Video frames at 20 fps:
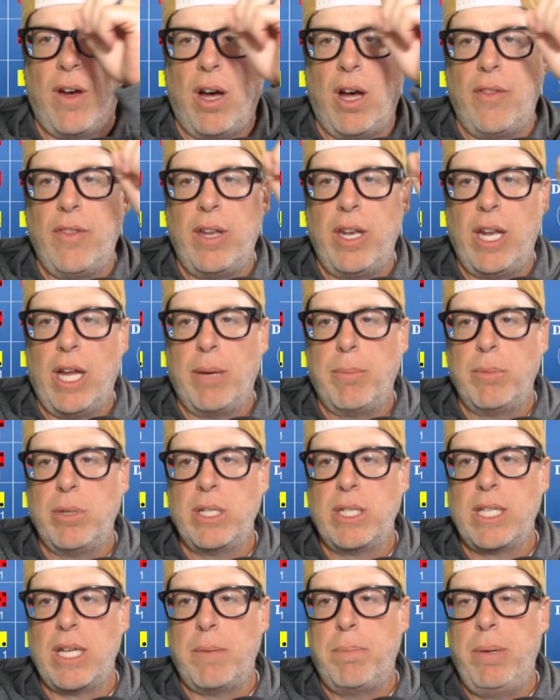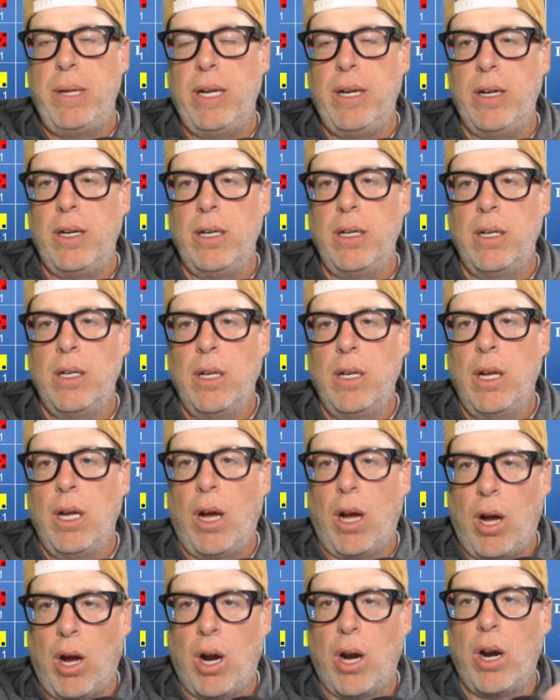on the numbers up here
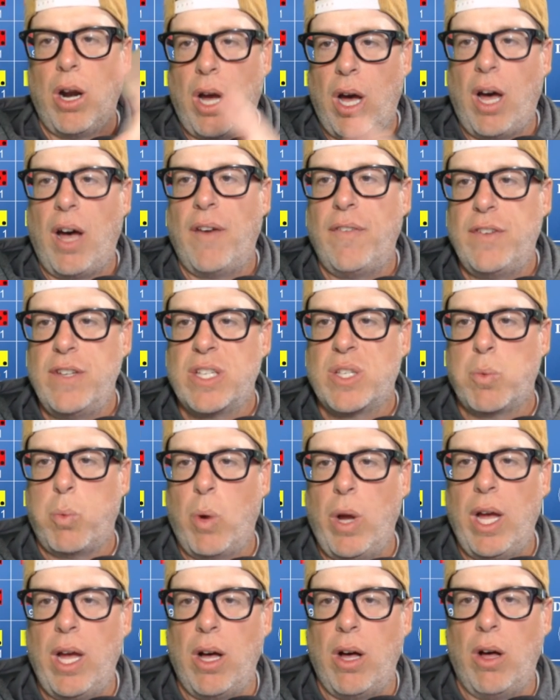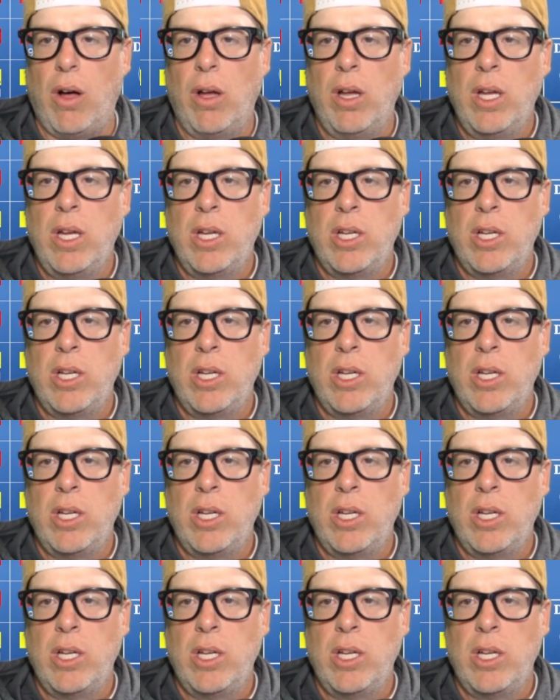are off as well.